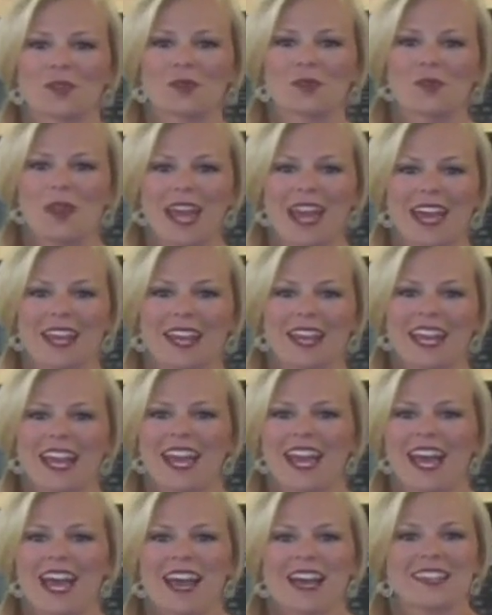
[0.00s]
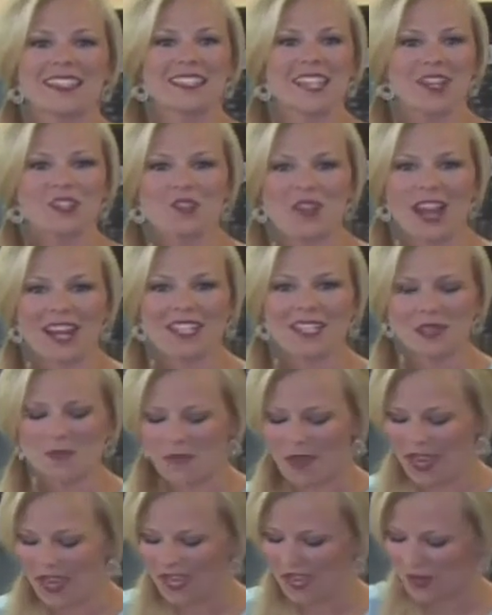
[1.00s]
red sun-dried
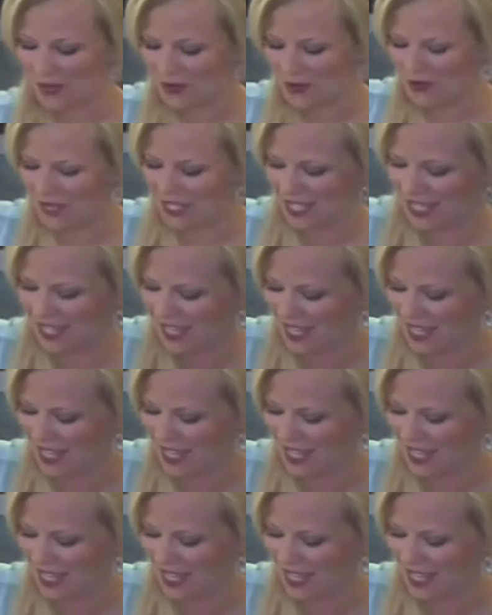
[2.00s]
tomatoes,